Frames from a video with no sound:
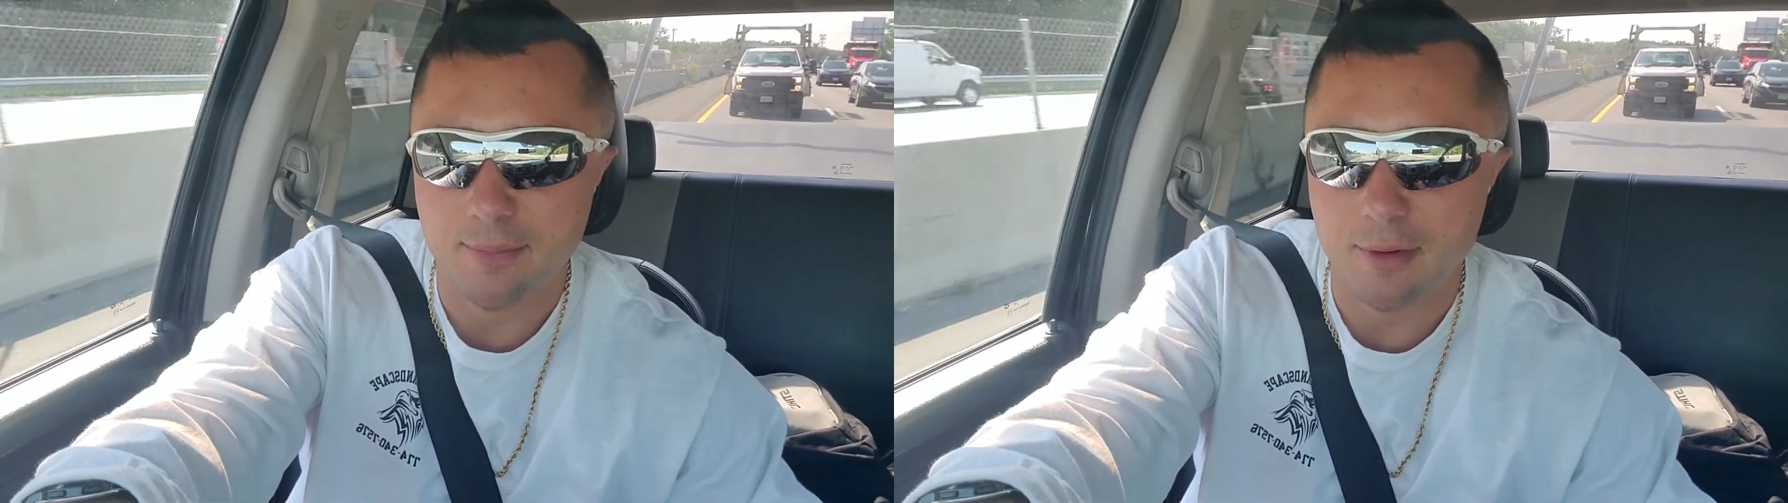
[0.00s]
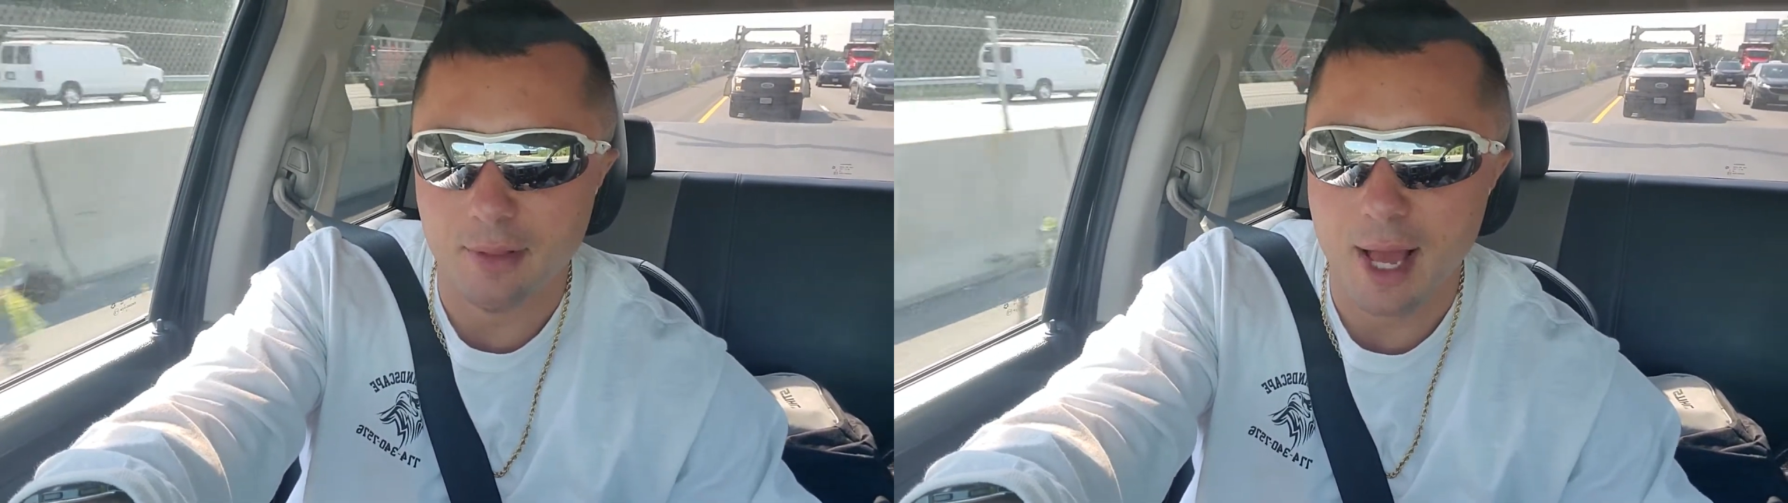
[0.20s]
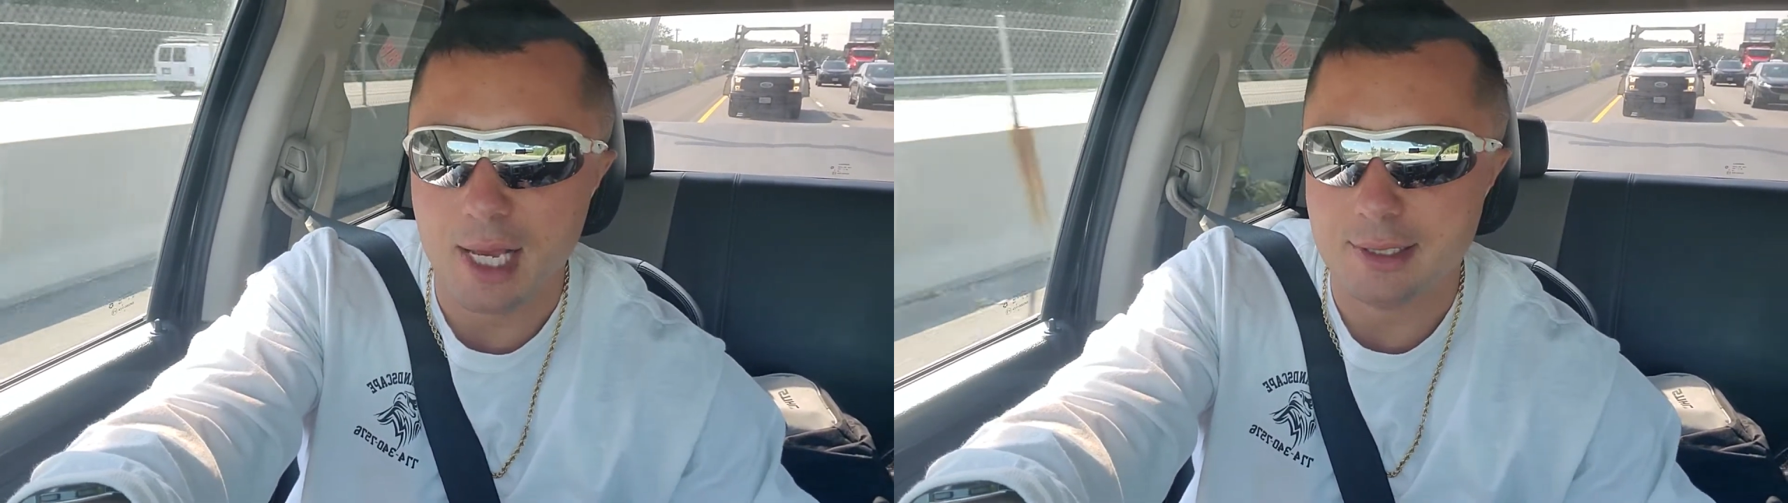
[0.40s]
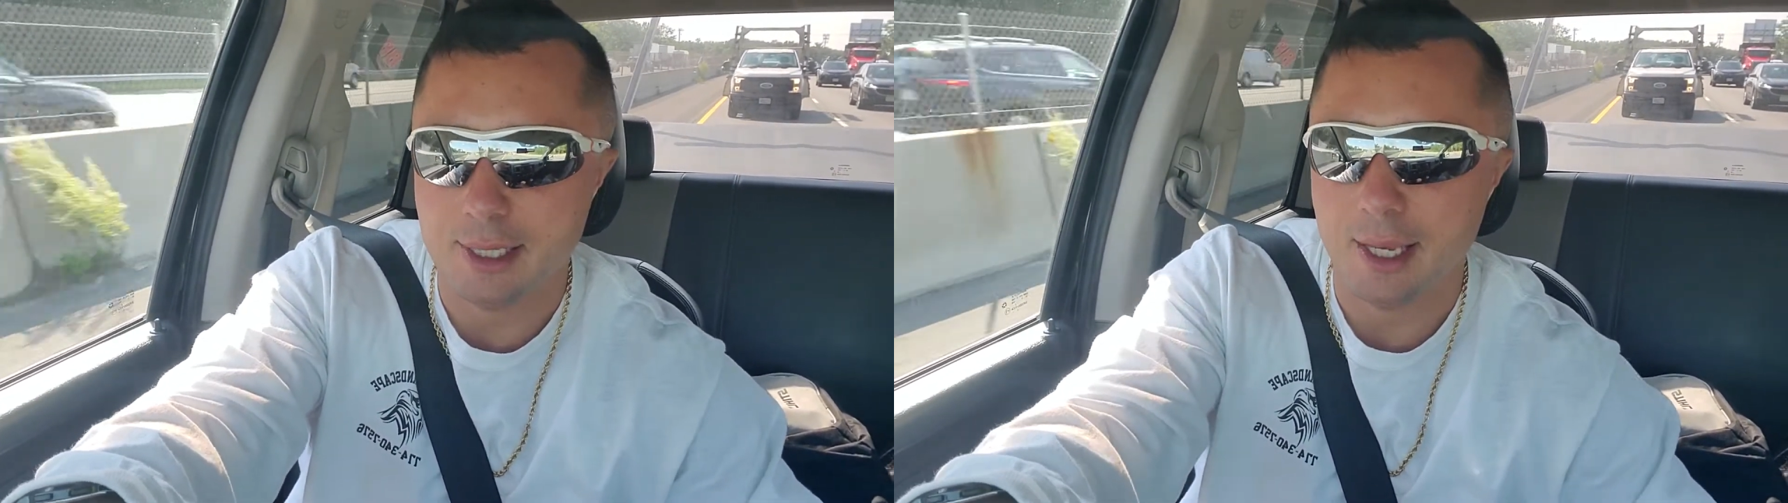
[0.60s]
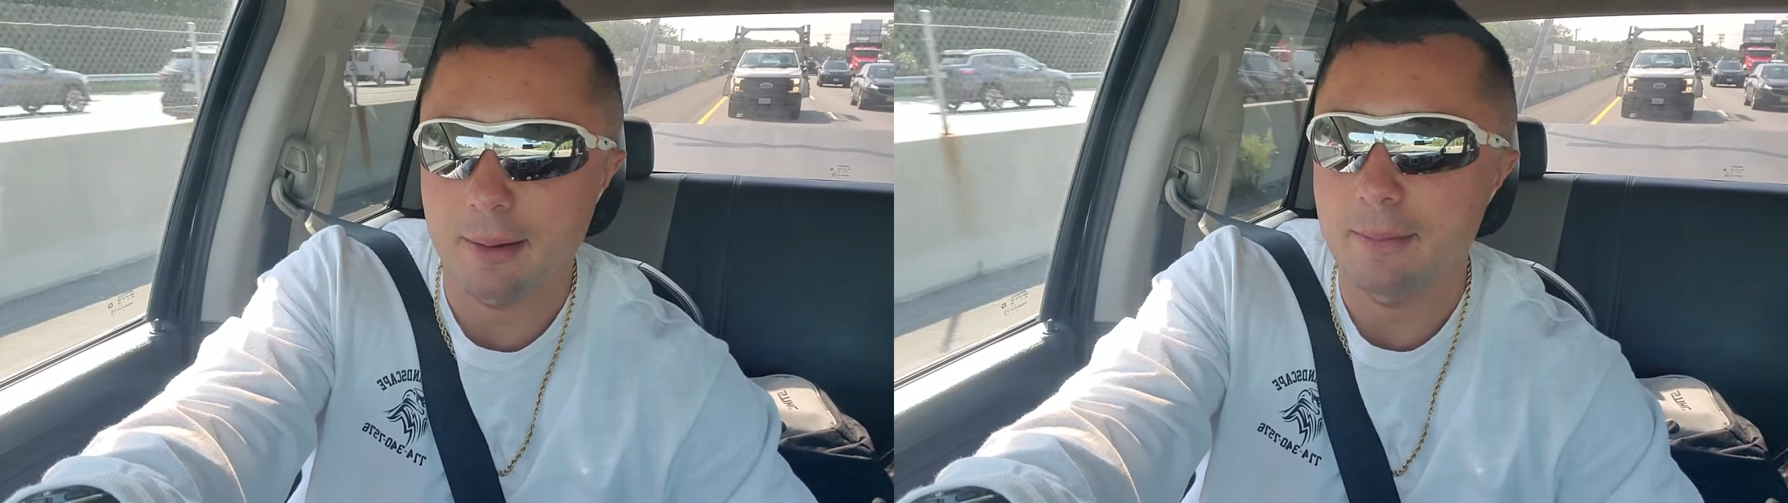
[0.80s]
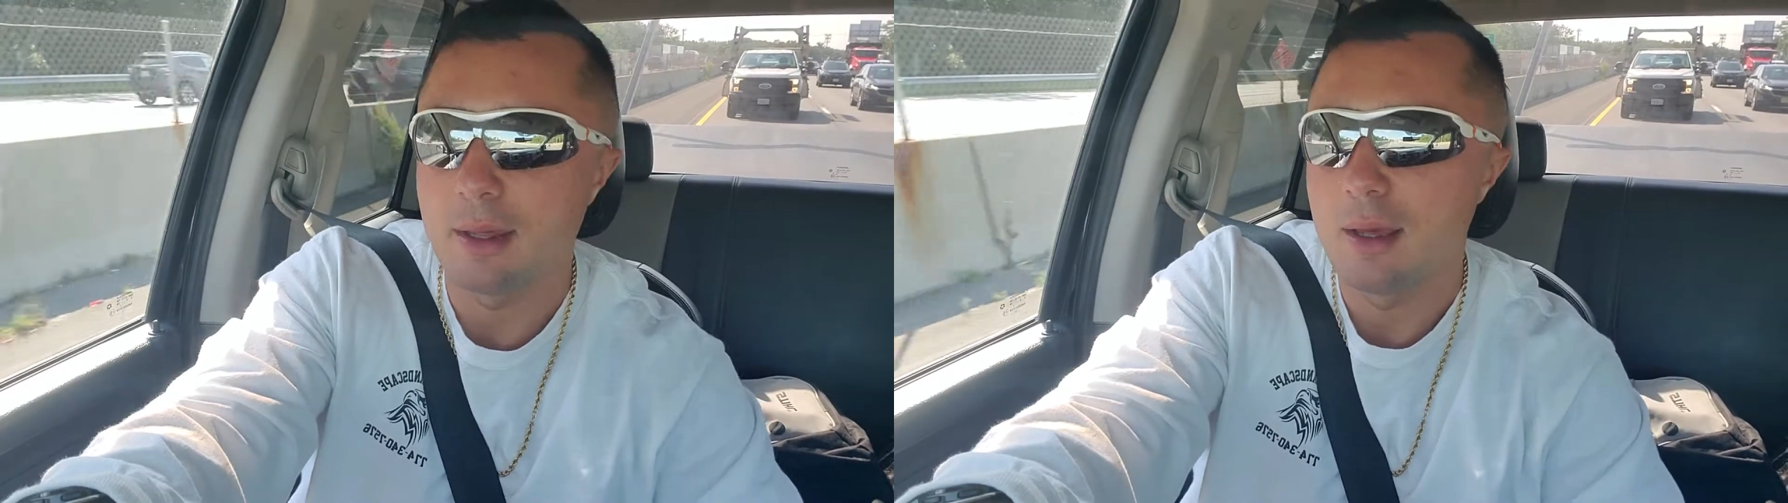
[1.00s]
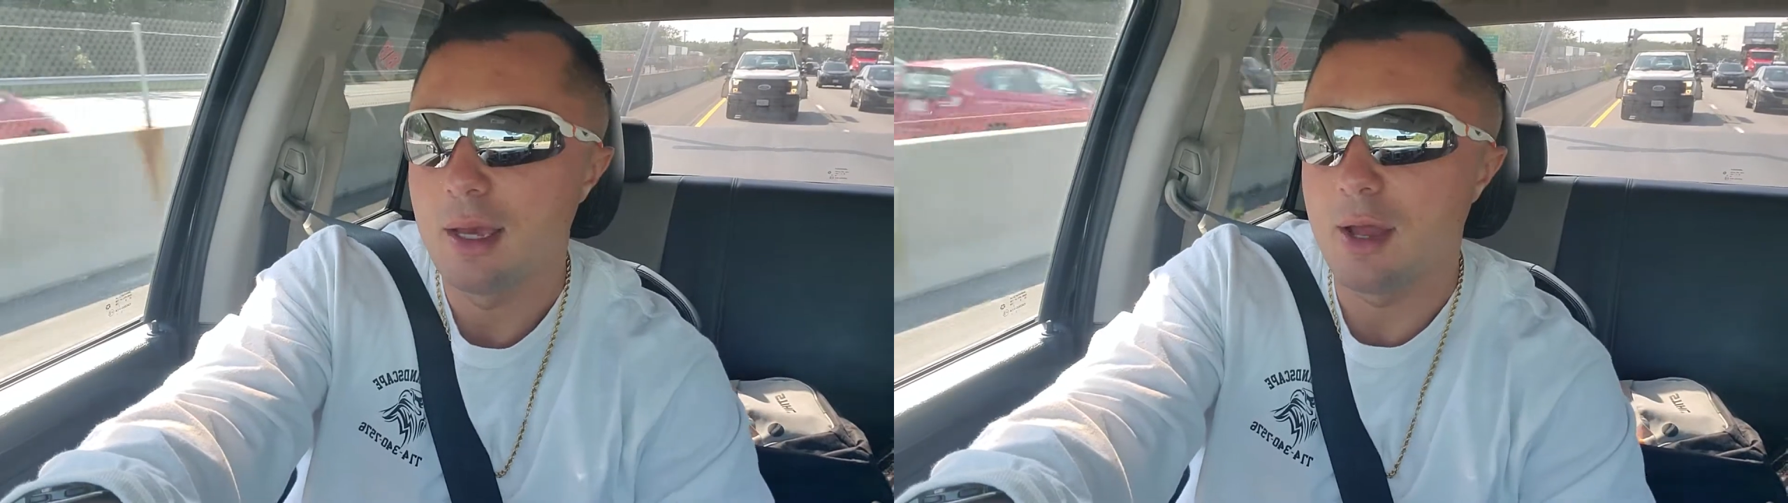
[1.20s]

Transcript: or last name.